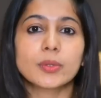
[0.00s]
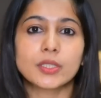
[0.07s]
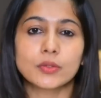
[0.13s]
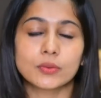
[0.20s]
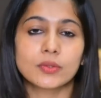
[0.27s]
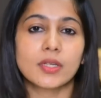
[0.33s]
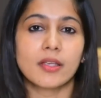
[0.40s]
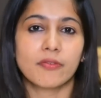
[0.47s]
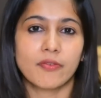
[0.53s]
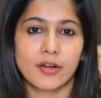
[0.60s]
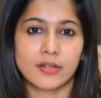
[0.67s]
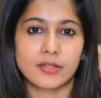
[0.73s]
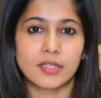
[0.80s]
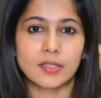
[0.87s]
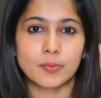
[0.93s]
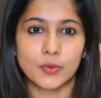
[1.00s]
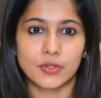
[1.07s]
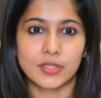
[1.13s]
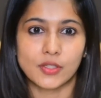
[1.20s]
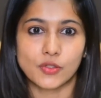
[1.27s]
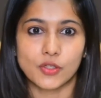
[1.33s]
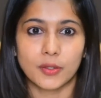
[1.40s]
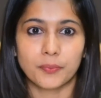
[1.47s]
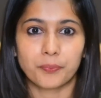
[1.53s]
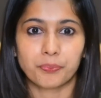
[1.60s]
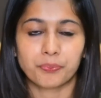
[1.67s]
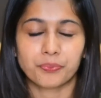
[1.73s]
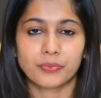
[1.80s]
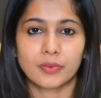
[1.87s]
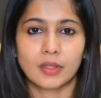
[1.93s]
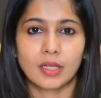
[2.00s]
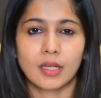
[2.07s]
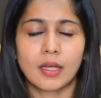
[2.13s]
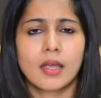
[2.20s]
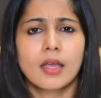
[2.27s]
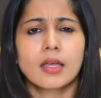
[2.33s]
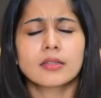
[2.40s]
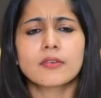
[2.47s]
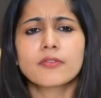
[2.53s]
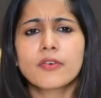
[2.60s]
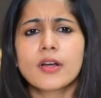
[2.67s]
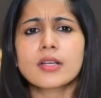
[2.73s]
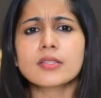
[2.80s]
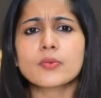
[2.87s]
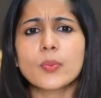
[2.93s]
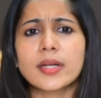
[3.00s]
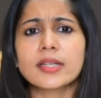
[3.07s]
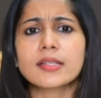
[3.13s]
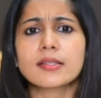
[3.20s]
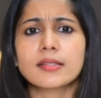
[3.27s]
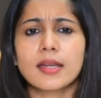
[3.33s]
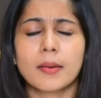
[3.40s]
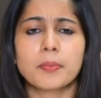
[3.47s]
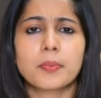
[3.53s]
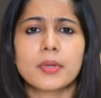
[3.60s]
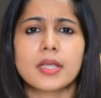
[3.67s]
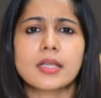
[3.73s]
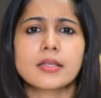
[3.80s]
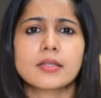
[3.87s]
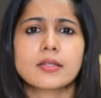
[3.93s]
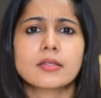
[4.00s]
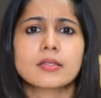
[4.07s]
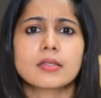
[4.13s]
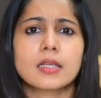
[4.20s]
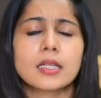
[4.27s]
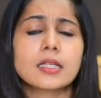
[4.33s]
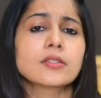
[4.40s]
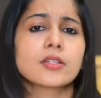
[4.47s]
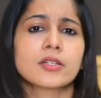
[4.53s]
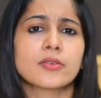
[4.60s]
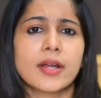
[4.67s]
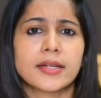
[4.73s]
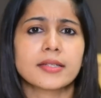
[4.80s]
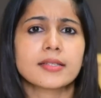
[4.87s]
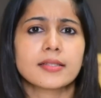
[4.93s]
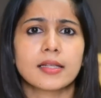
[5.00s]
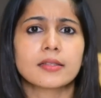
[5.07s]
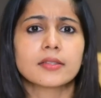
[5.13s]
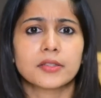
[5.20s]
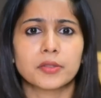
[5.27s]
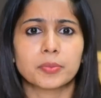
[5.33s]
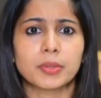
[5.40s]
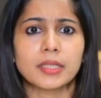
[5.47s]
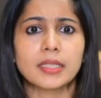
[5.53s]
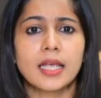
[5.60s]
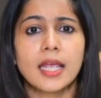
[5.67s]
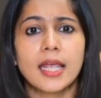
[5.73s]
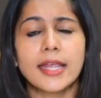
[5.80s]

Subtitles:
we do the apheresis procedure. The first very step is in dendritic cell therapy